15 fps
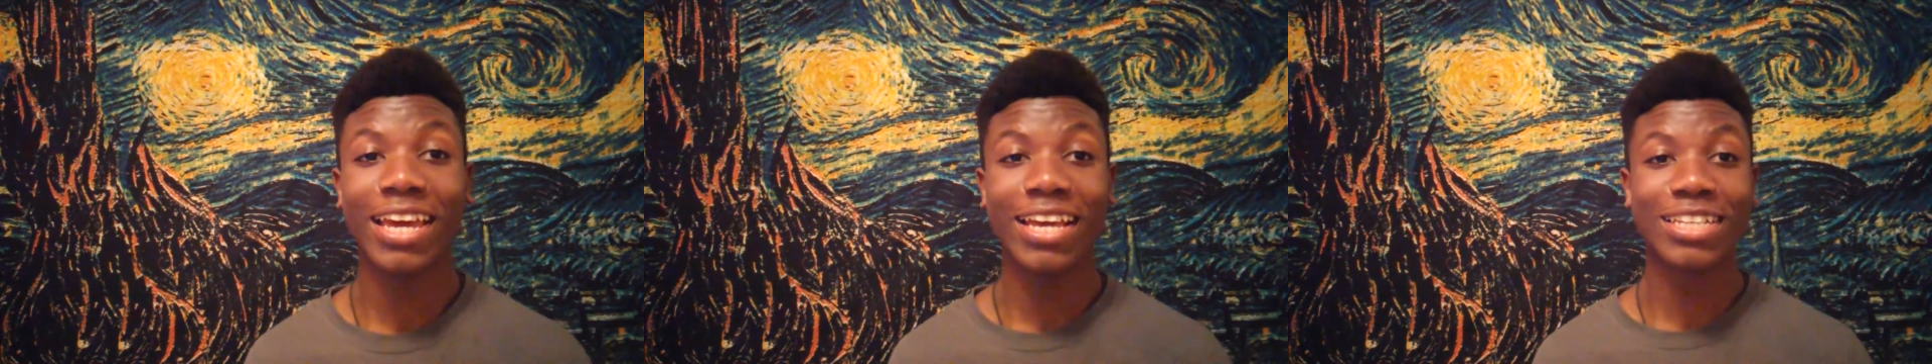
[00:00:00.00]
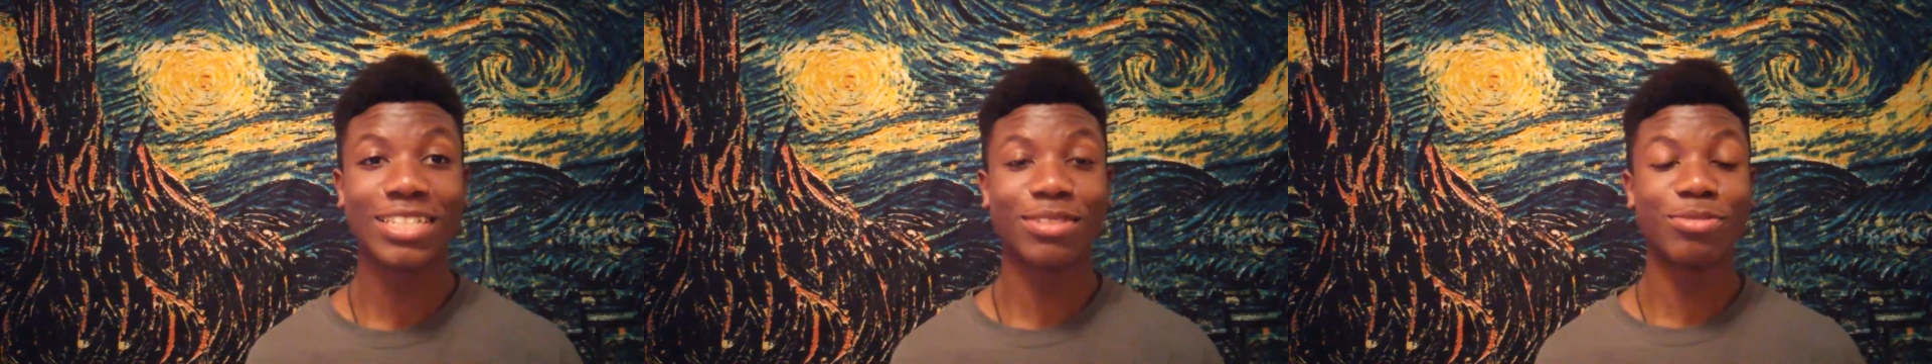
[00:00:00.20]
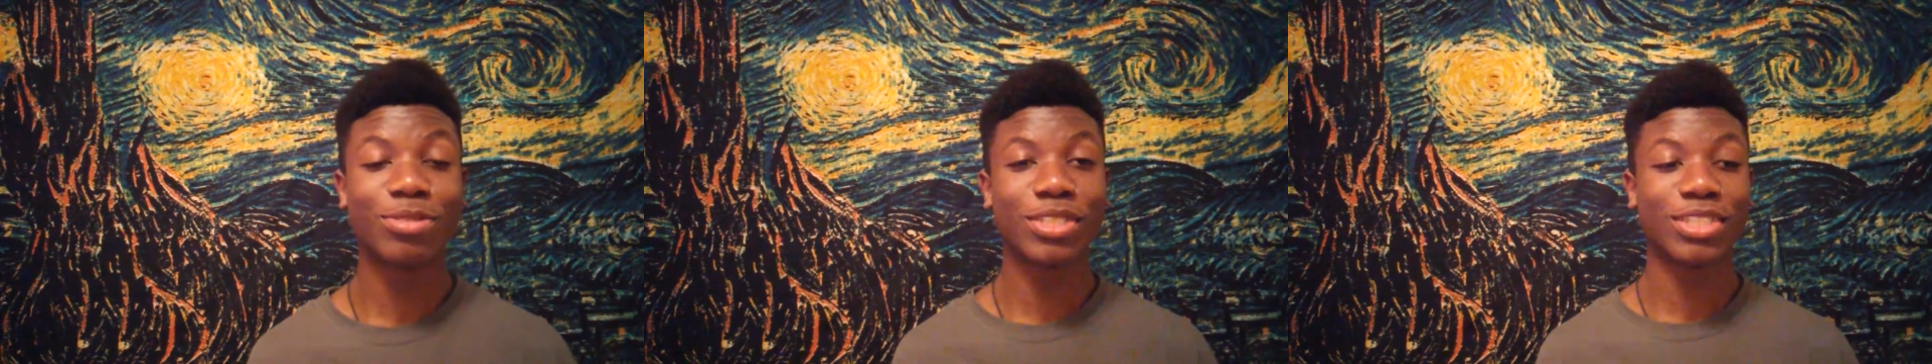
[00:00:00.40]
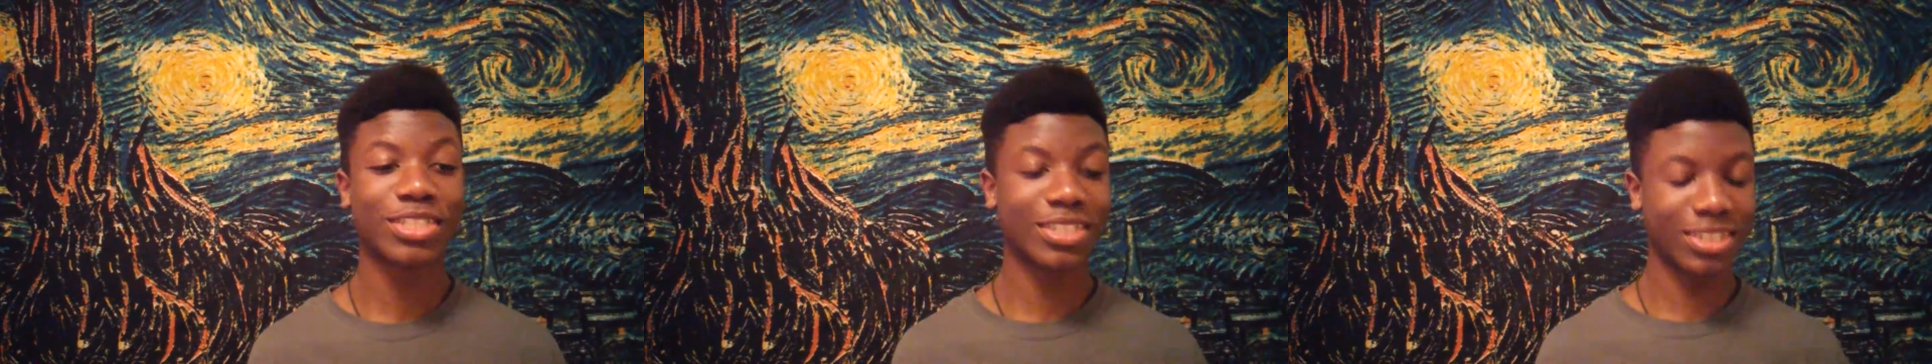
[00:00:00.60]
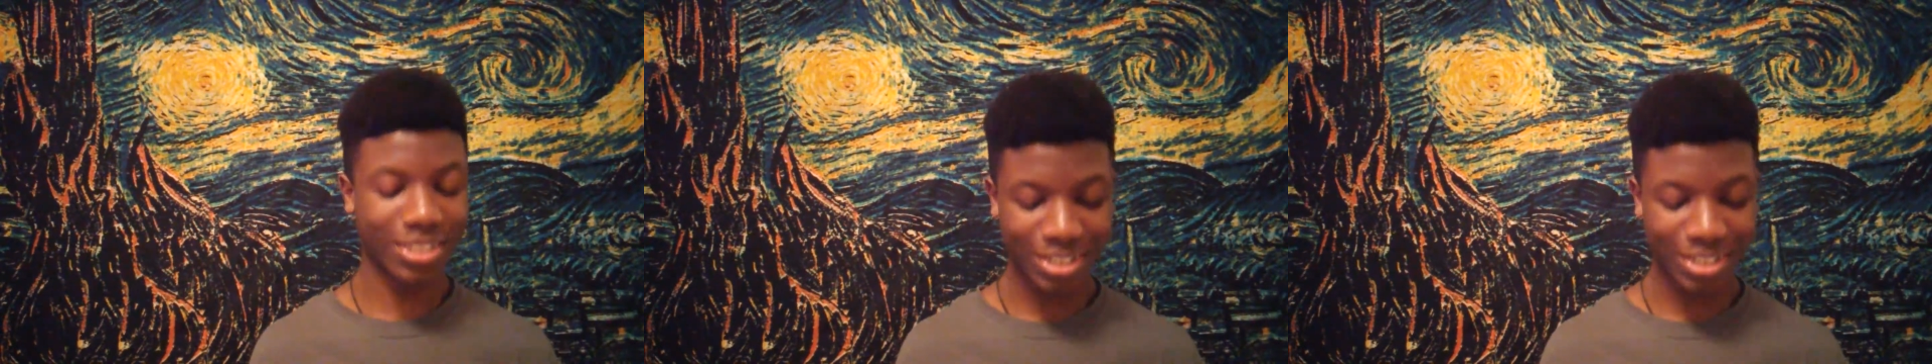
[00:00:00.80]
as I'm just